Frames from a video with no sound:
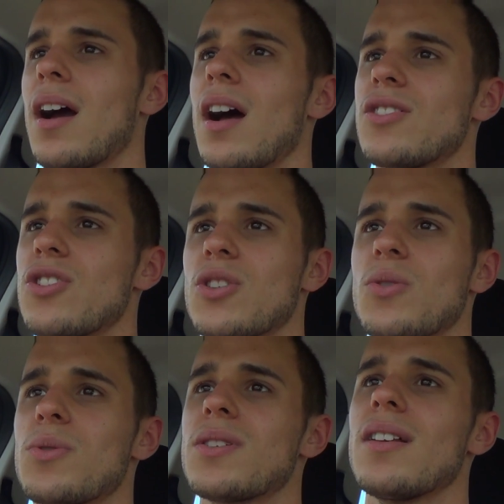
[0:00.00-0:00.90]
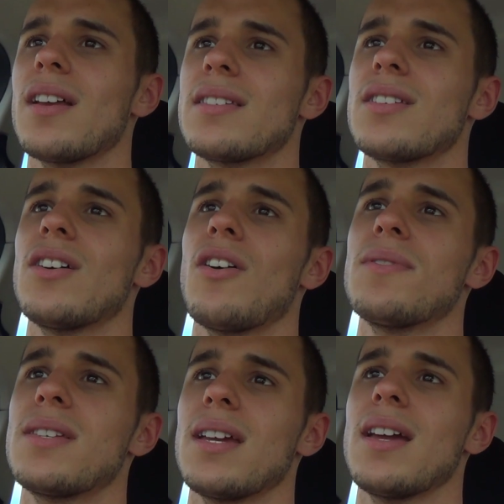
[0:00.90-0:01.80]
I'd just also like to
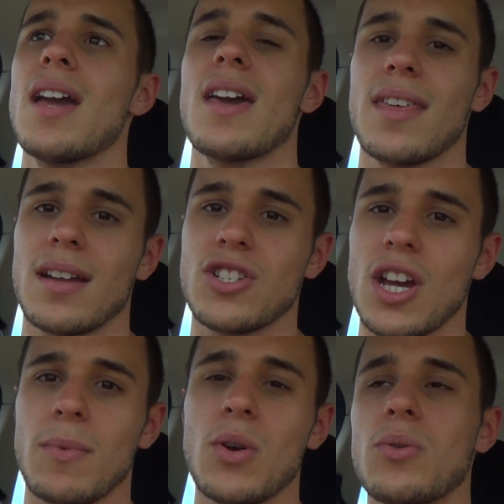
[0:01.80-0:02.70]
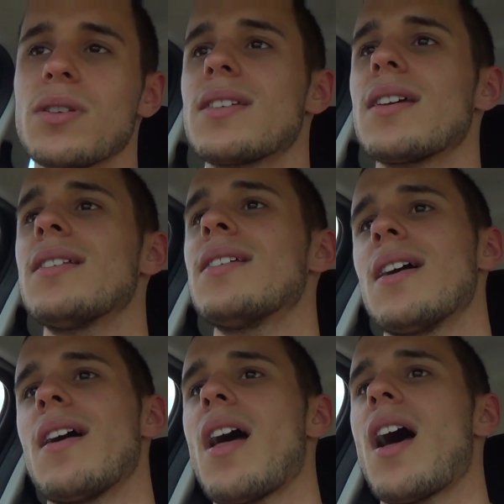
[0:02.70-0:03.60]
obviously thank Jamie Alderton,
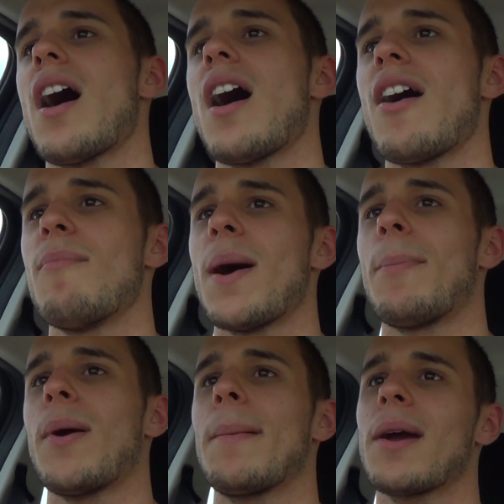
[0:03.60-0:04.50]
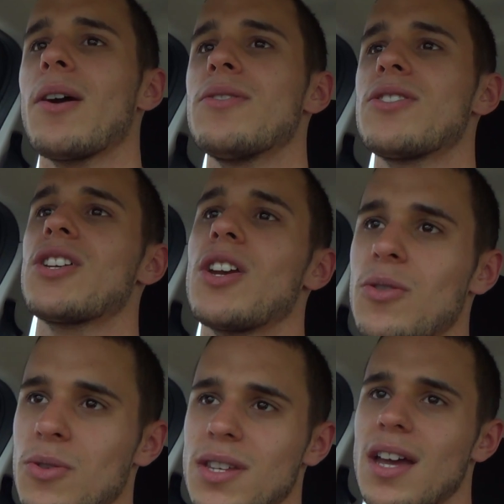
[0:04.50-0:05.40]
my prep coach,
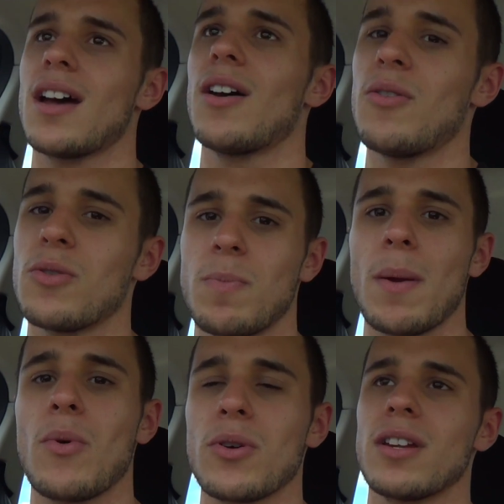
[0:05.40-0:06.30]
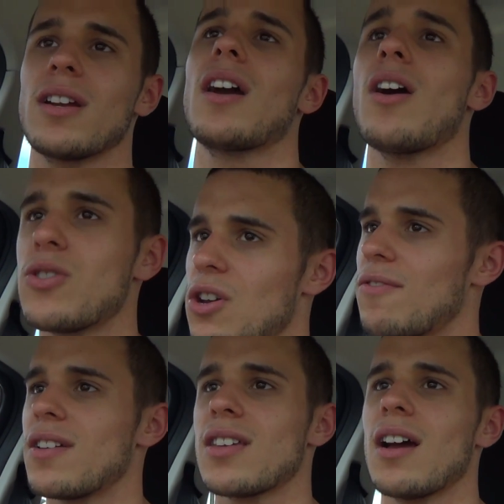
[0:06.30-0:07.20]
who's a bit more than a coach
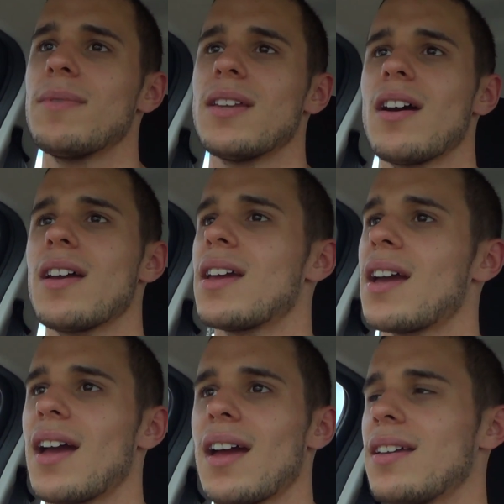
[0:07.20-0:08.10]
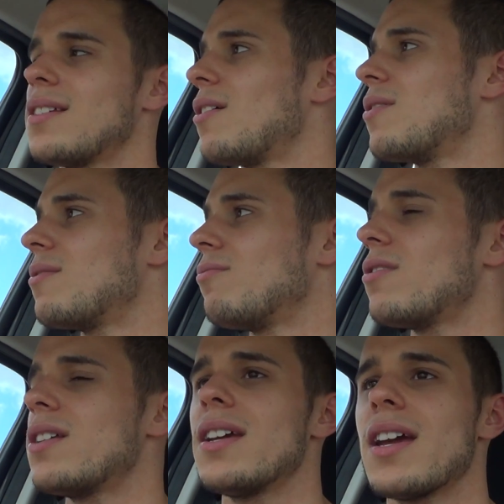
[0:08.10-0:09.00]
over the time. You know, he
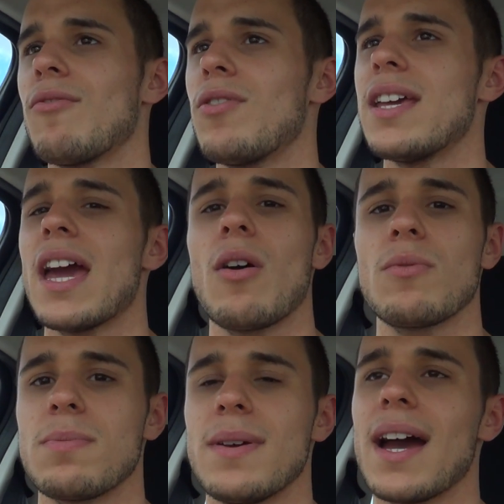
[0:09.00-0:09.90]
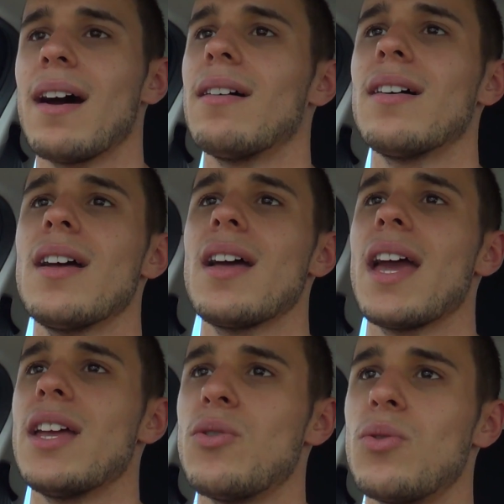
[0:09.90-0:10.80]
really helped me out in